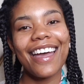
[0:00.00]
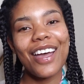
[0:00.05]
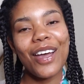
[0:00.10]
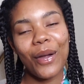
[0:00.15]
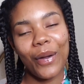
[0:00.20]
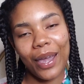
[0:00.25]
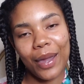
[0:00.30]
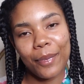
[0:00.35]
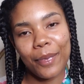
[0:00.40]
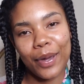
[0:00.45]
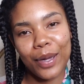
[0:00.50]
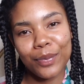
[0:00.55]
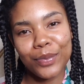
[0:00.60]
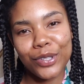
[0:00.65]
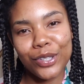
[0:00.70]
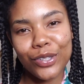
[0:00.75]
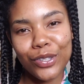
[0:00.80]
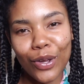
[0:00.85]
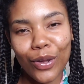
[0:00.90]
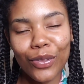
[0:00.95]
Okay babes,
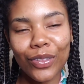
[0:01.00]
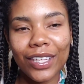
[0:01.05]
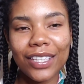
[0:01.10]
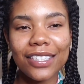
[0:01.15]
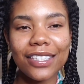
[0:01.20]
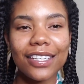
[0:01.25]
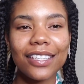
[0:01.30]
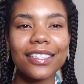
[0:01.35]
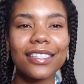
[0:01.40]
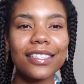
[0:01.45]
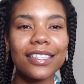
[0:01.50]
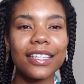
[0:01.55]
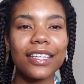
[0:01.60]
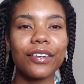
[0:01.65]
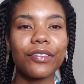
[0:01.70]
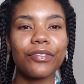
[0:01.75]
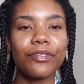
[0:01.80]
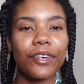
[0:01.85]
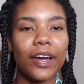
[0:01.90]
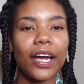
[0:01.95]
so this is the
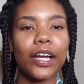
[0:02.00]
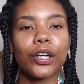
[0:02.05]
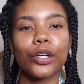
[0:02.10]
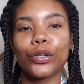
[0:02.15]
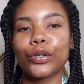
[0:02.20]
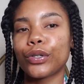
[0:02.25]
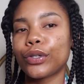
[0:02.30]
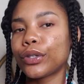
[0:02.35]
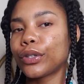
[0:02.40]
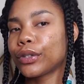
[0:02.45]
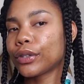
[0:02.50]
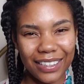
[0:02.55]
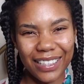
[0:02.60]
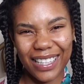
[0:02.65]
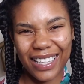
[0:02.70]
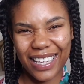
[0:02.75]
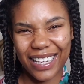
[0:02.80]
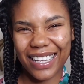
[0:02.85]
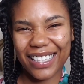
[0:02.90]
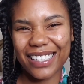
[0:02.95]
final,
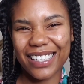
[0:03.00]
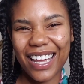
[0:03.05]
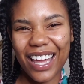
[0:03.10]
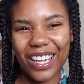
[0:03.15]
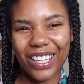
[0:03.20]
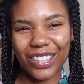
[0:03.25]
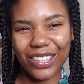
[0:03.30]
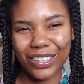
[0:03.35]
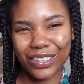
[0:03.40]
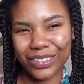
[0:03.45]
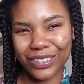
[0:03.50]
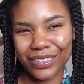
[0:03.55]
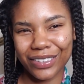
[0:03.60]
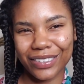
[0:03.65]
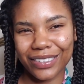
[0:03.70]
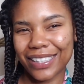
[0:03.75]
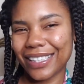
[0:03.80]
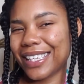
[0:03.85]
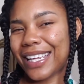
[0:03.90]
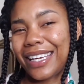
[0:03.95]
I guess not look,
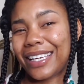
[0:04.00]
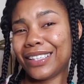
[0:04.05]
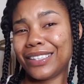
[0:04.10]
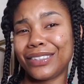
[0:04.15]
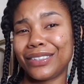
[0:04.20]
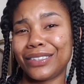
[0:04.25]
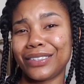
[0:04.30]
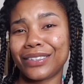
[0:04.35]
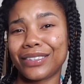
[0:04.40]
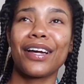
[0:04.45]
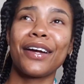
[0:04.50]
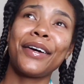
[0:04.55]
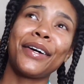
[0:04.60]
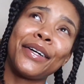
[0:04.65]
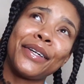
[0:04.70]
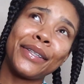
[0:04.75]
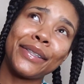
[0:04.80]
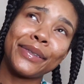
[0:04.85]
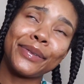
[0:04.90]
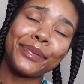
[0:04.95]
this ain't a look.
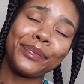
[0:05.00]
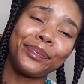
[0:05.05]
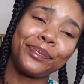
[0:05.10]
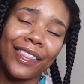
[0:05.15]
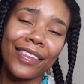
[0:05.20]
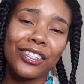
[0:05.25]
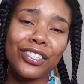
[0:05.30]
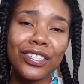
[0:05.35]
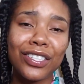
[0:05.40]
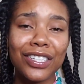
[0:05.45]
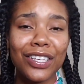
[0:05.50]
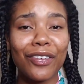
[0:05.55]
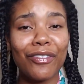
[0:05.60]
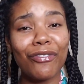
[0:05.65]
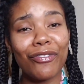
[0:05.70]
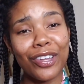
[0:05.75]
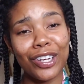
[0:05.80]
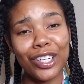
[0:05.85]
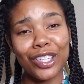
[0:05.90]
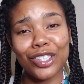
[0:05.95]
This is the
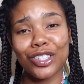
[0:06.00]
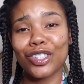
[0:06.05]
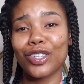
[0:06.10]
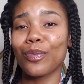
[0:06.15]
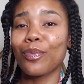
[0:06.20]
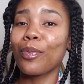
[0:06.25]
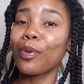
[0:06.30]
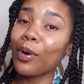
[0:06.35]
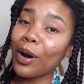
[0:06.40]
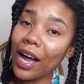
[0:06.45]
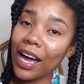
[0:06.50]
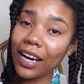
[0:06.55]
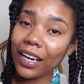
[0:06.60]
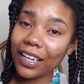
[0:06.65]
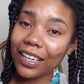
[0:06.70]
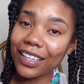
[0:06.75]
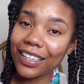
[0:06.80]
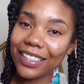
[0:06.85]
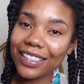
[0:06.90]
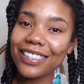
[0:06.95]
finished
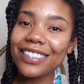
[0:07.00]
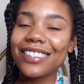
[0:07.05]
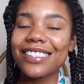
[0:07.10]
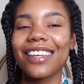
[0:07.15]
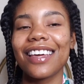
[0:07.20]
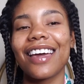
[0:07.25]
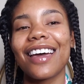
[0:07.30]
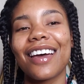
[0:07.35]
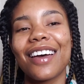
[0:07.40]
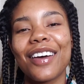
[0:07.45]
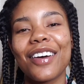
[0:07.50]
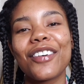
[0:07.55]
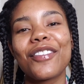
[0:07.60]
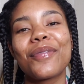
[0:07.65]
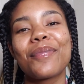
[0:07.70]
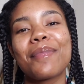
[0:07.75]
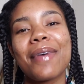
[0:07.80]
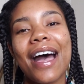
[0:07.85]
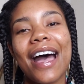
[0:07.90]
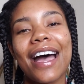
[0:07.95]
product of
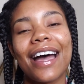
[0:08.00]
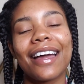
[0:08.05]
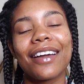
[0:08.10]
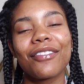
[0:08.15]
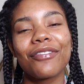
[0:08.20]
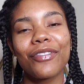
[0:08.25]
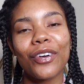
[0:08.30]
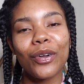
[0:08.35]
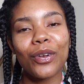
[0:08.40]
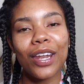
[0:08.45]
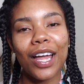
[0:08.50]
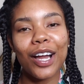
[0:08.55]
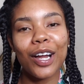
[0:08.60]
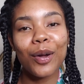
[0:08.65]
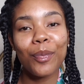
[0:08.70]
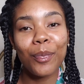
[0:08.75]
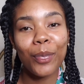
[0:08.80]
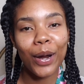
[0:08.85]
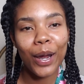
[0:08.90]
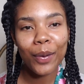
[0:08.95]
my faux
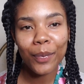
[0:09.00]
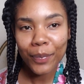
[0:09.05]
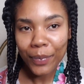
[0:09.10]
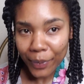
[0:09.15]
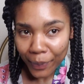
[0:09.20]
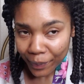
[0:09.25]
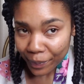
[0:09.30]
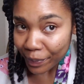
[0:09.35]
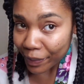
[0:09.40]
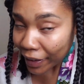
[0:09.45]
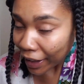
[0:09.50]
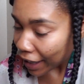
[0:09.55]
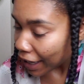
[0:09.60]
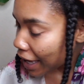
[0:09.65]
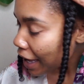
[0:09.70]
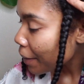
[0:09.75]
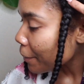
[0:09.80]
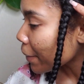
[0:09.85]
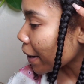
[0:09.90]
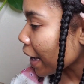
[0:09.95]
lock prep.
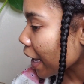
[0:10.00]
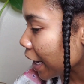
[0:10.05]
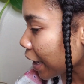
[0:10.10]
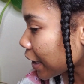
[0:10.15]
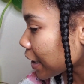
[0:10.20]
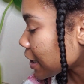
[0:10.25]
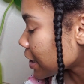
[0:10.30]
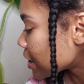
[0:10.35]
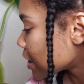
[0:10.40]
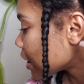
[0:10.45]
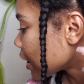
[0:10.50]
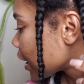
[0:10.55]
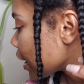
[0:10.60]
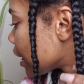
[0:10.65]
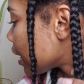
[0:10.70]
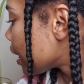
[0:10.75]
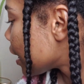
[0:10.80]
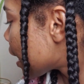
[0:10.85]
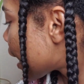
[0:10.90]
My hair is looking